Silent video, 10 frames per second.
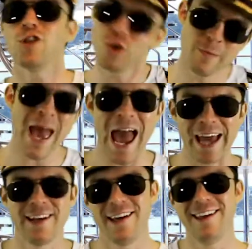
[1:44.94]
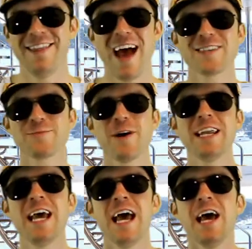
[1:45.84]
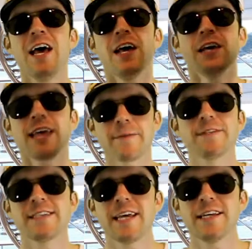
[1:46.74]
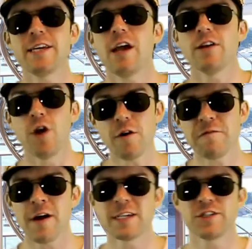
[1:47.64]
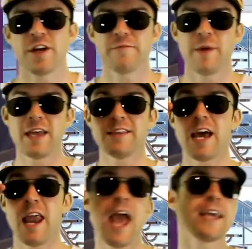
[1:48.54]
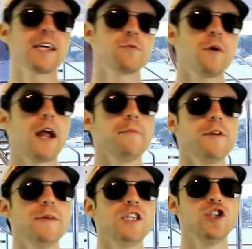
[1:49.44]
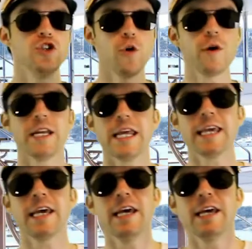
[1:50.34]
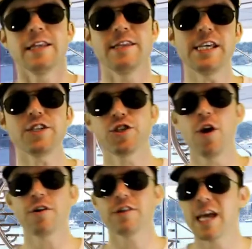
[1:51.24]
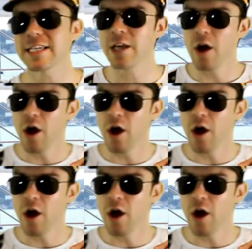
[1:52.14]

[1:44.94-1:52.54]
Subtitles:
too bad. That's when Captain Sandy notifies Chef Ben that, hey, guess what? I'm going to be joining these charter guests